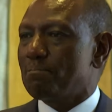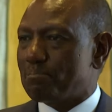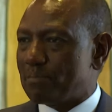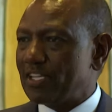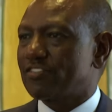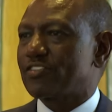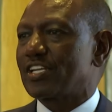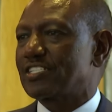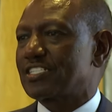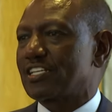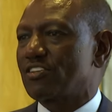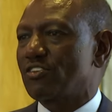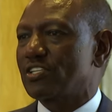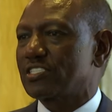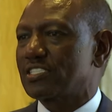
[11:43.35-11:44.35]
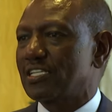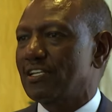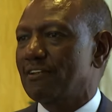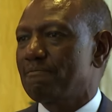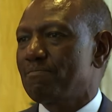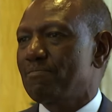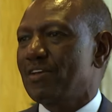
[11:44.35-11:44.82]
peace and security,
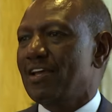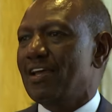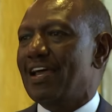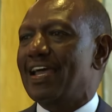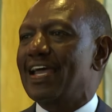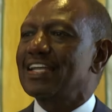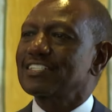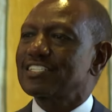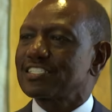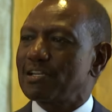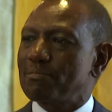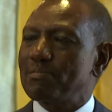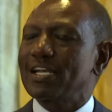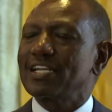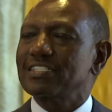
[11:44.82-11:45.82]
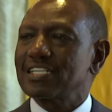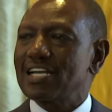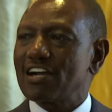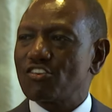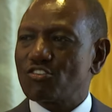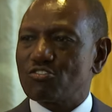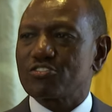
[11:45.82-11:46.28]
and stability
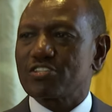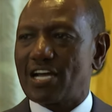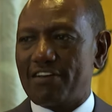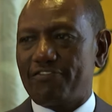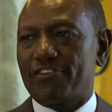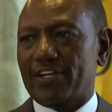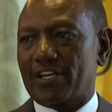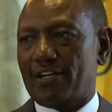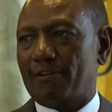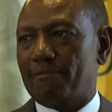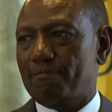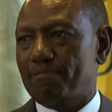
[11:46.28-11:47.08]
across Africa,